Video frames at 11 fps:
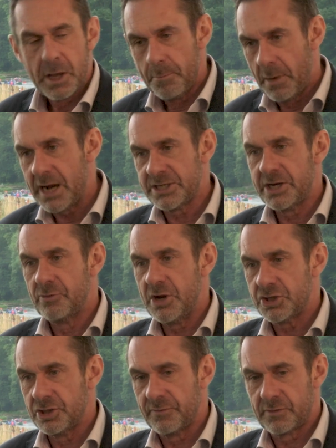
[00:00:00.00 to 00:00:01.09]
my
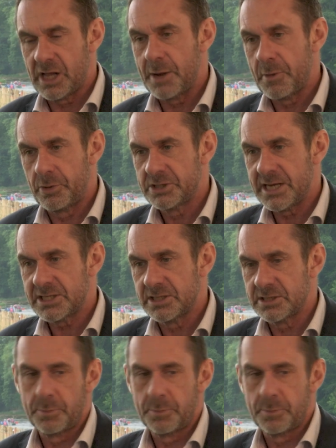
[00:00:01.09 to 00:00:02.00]
generation of climate protesters,